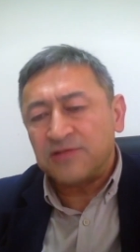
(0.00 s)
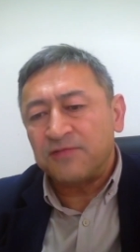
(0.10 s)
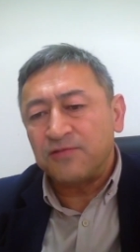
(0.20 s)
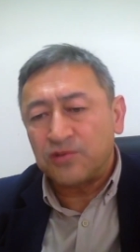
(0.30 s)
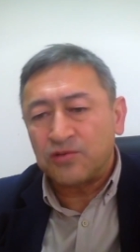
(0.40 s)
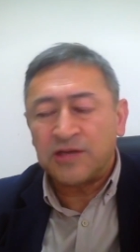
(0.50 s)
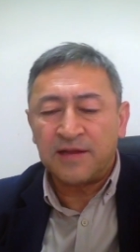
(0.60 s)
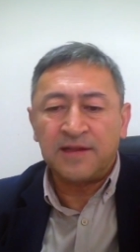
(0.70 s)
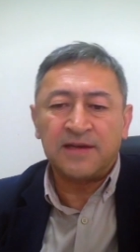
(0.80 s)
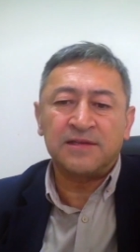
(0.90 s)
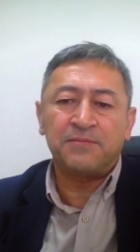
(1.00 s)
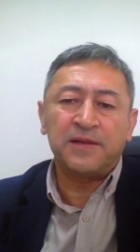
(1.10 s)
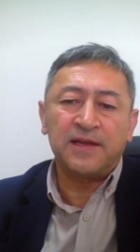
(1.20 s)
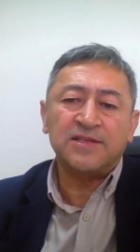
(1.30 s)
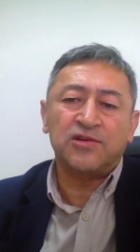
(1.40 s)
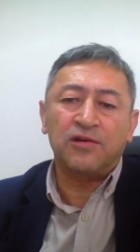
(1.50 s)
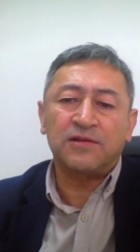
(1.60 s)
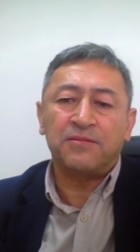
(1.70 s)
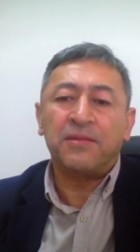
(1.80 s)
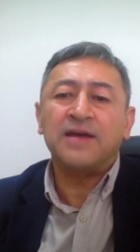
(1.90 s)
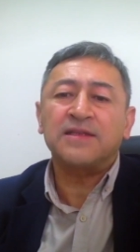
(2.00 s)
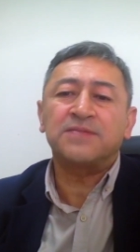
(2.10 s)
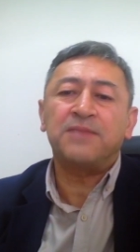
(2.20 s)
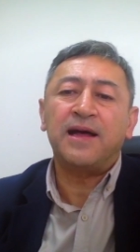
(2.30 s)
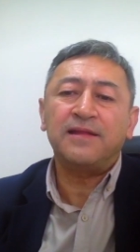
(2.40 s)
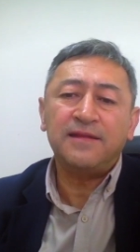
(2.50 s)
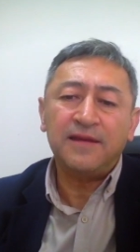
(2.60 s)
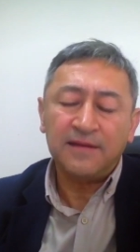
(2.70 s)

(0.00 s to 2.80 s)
of Ustrushana there is a place called Marsmand.